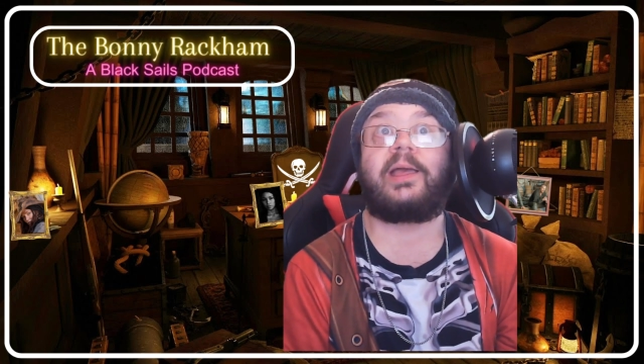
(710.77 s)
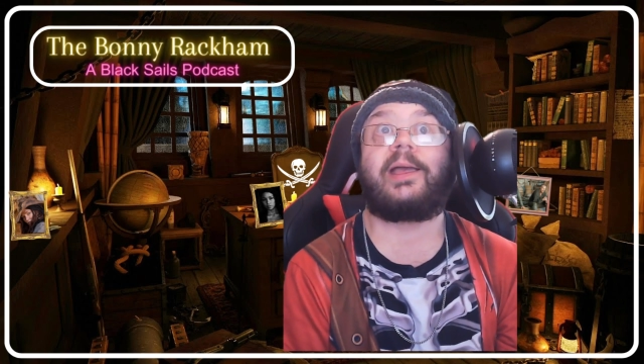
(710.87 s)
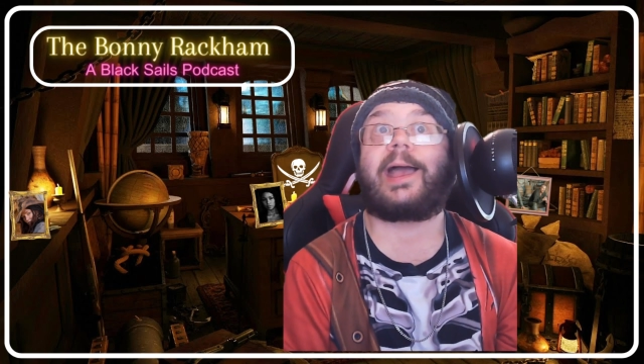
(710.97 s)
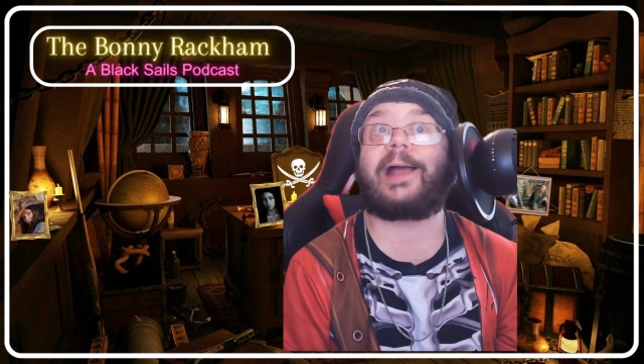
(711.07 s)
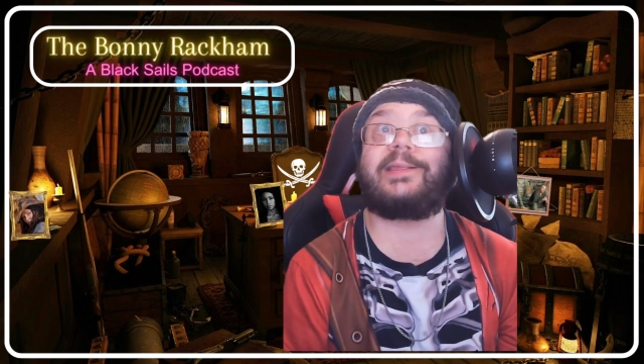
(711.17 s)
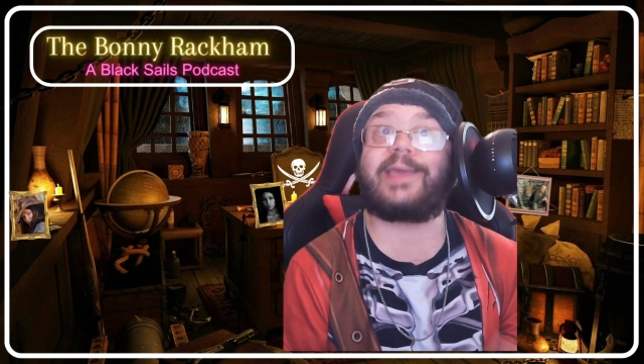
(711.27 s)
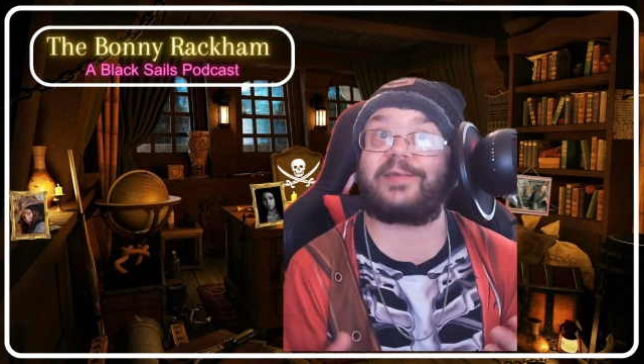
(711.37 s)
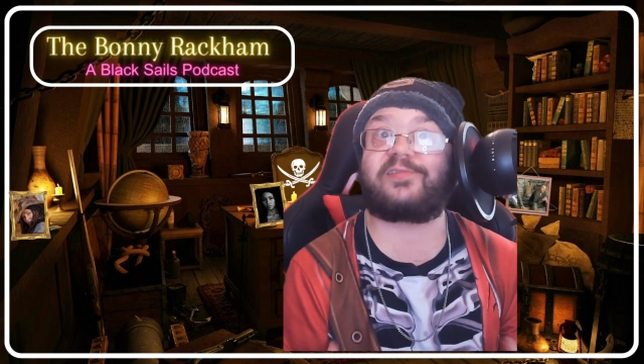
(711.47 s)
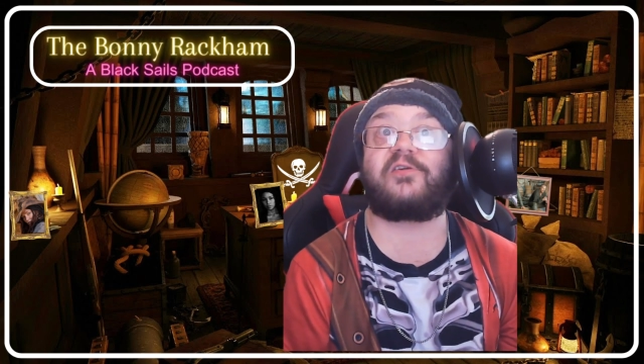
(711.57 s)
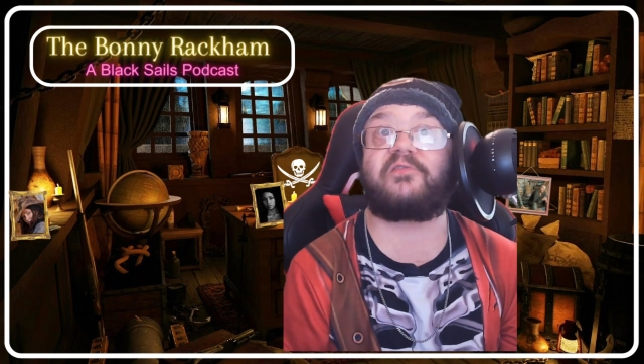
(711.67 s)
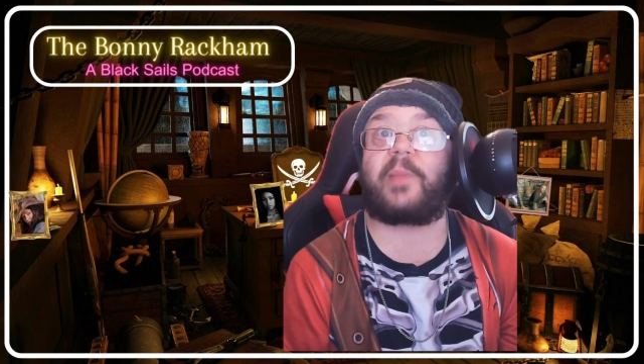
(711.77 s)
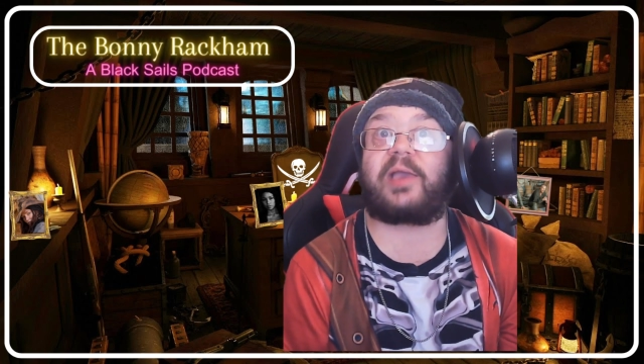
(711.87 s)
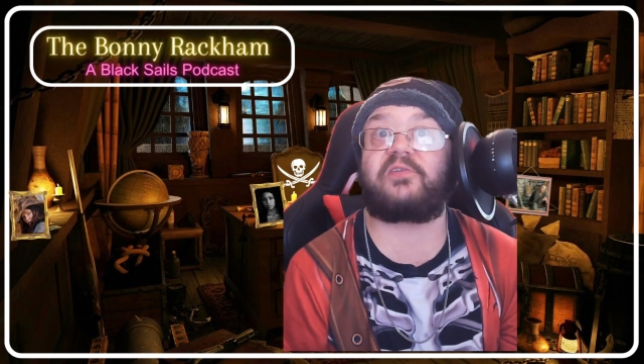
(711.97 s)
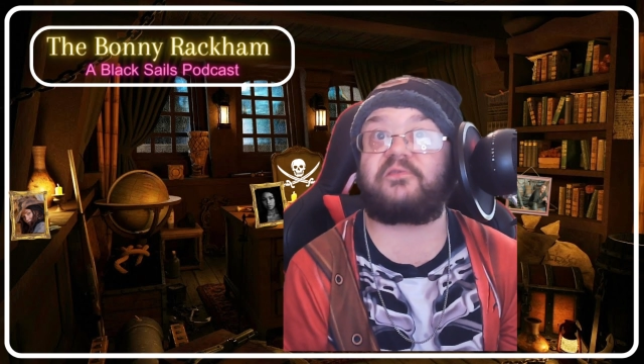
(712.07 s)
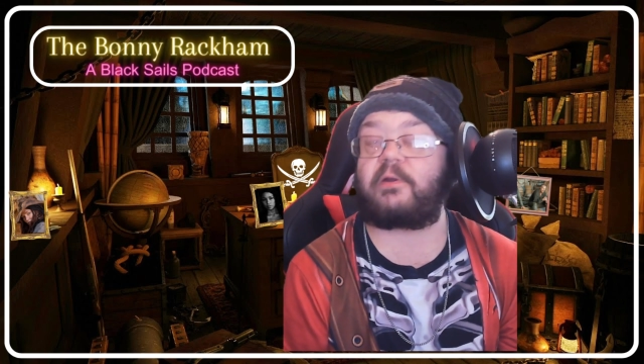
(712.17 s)
And yeah, Silver
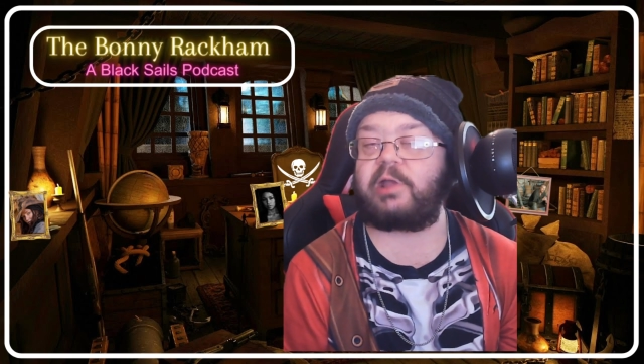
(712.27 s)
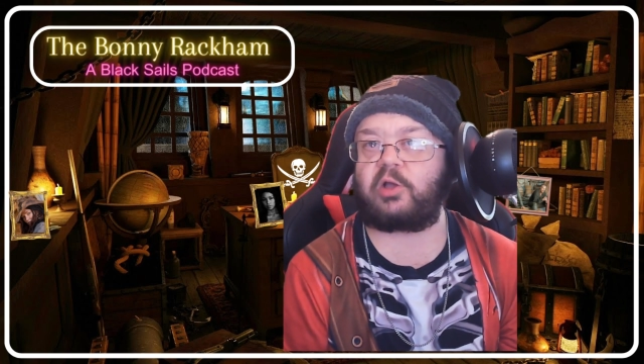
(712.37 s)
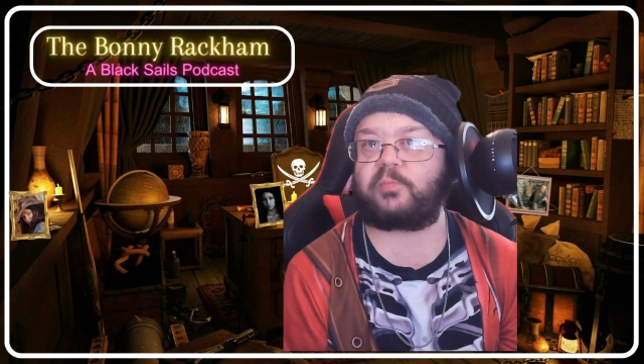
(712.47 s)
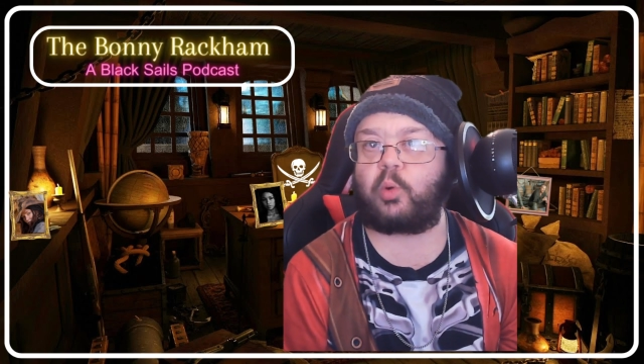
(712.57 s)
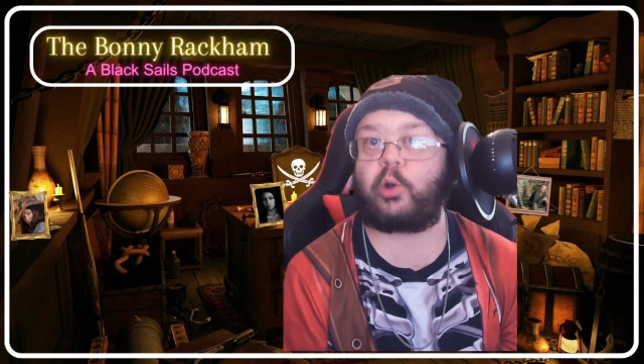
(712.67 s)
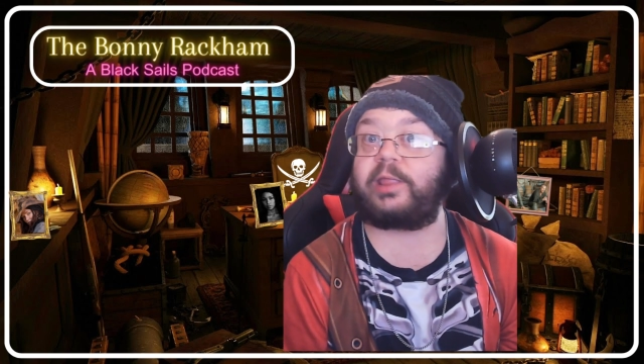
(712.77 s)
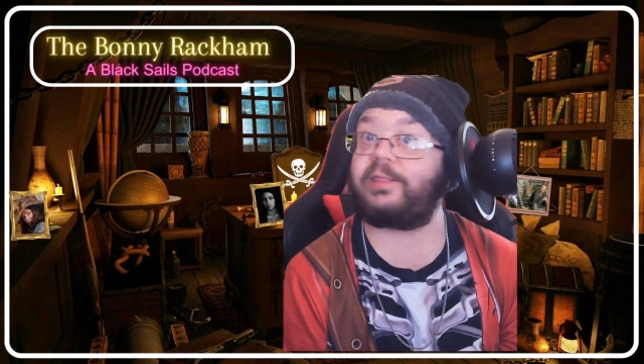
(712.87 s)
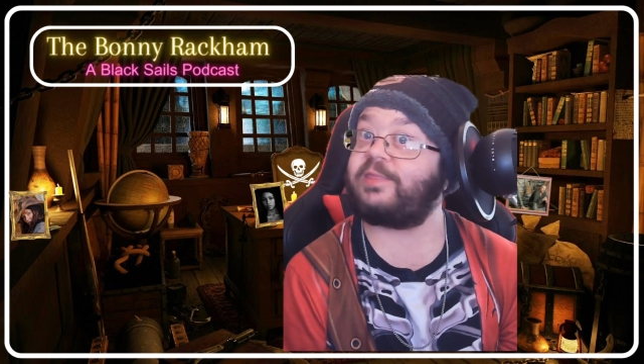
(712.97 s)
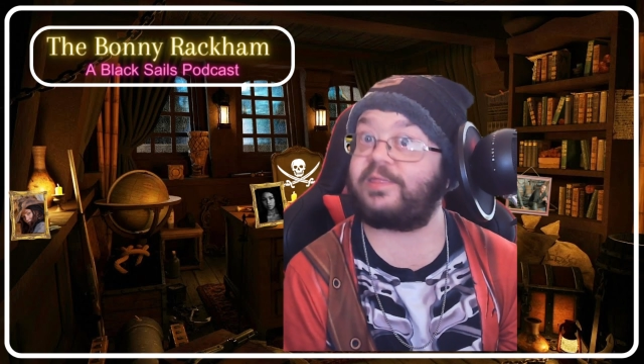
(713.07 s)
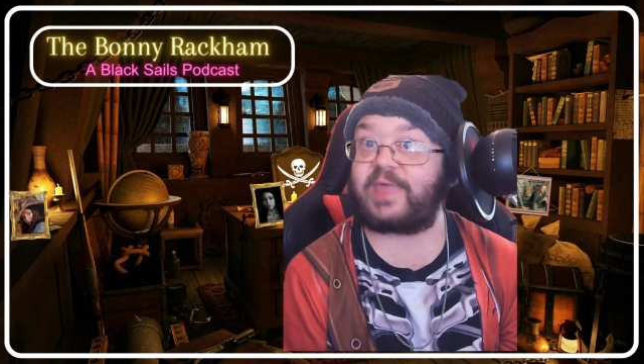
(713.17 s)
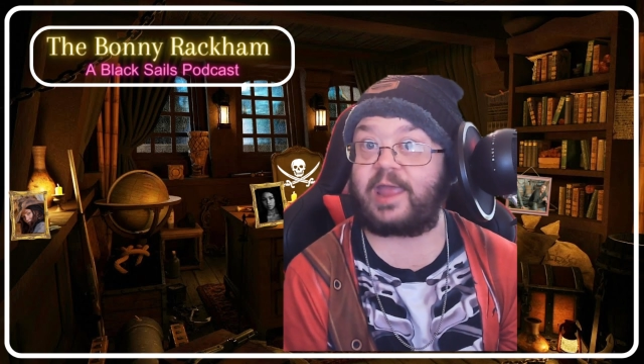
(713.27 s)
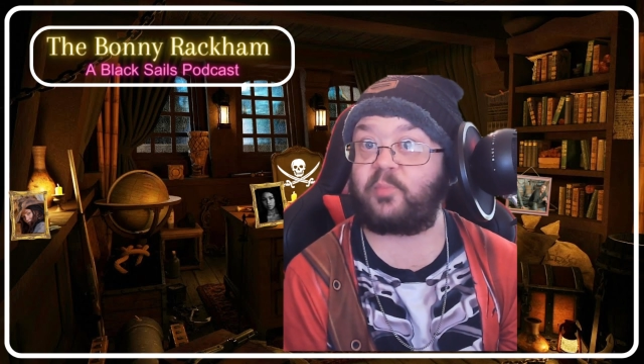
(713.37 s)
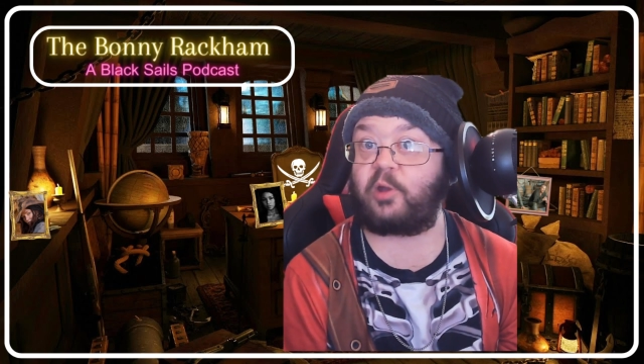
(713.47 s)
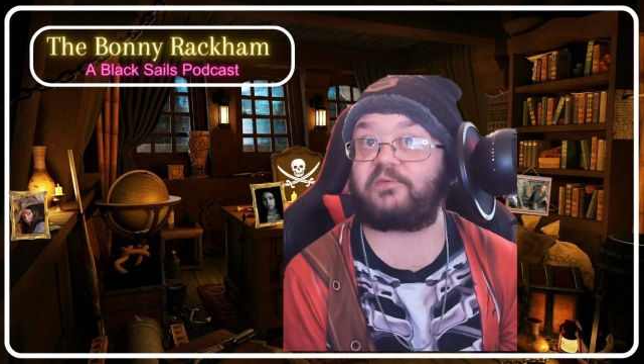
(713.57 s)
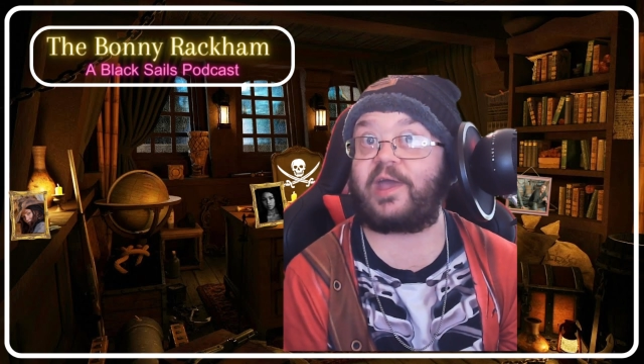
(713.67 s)
makes a very good point that they
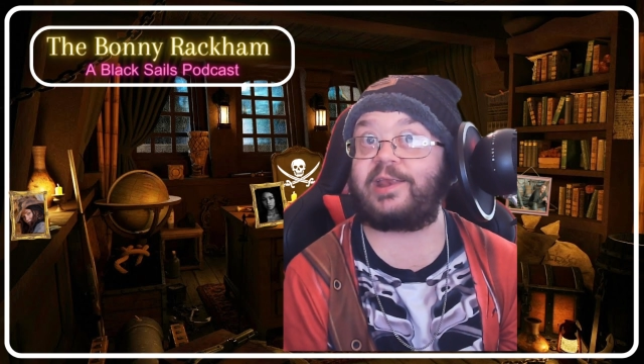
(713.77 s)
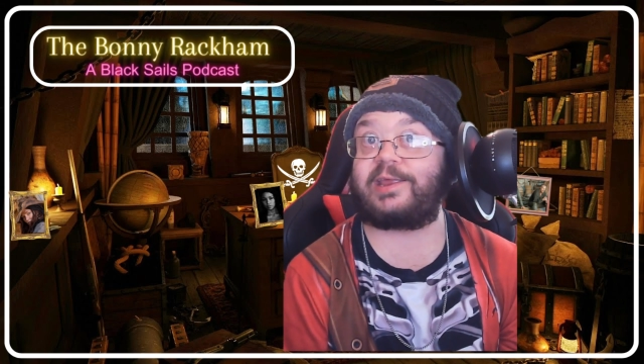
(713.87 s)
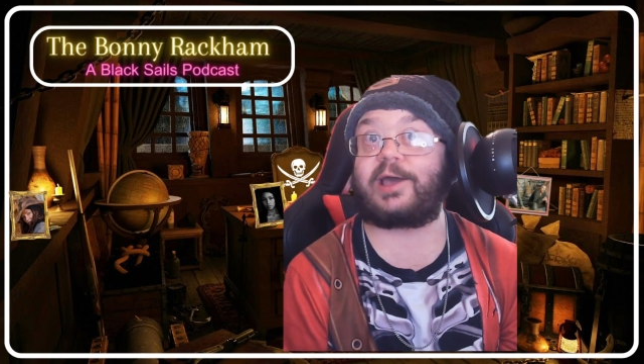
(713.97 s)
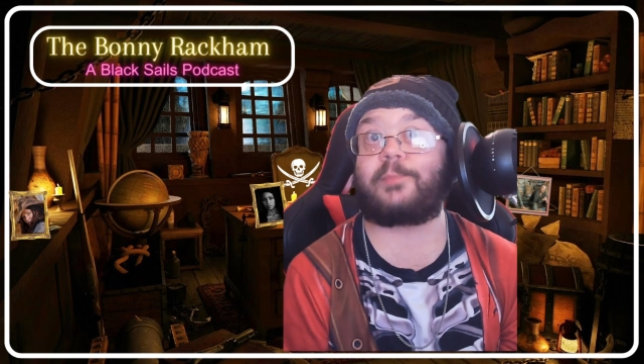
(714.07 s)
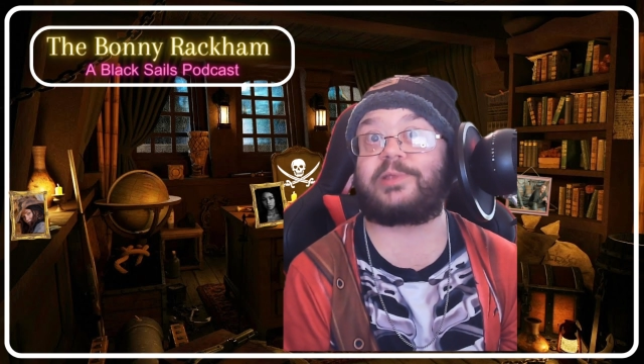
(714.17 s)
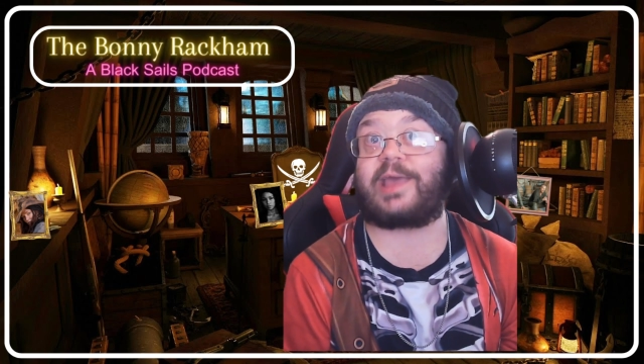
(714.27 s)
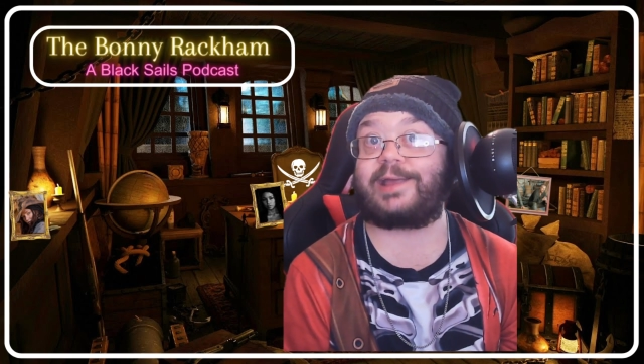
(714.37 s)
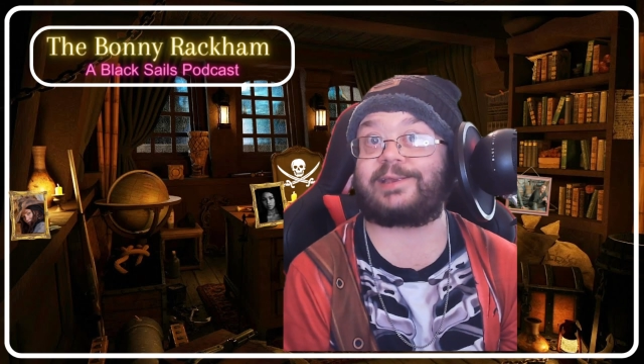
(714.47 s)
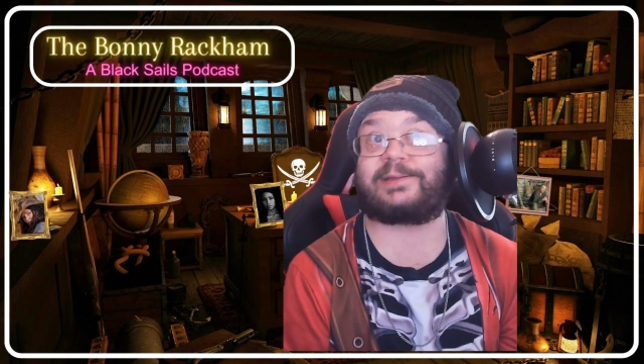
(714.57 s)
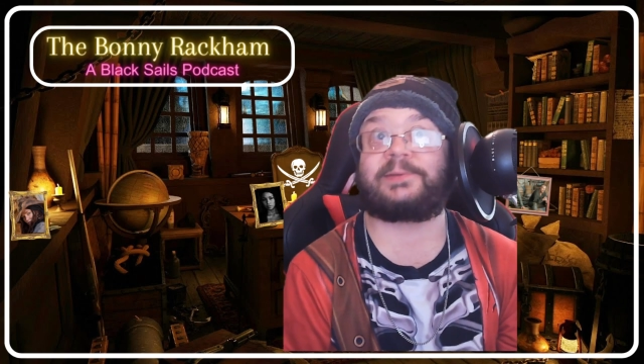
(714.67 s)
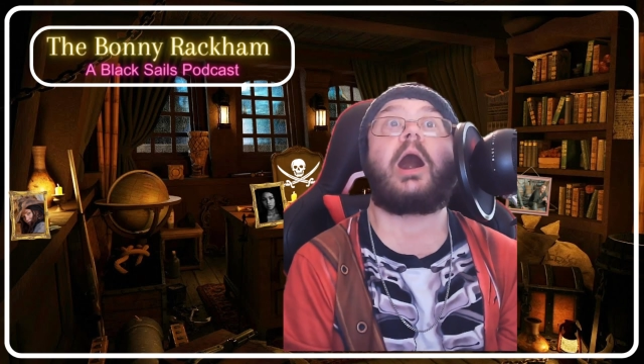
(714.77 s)
both ended up dead.